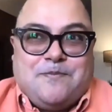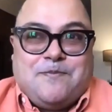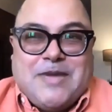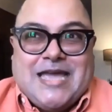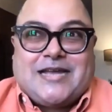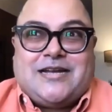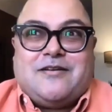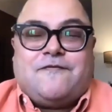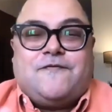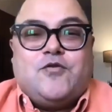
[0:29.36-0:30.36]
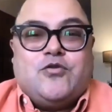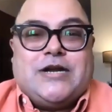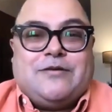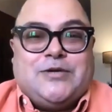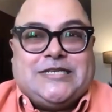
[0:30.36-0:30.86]
make food
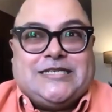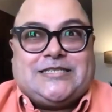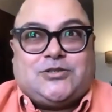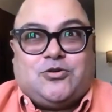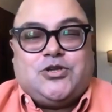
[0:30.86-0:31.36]
which is so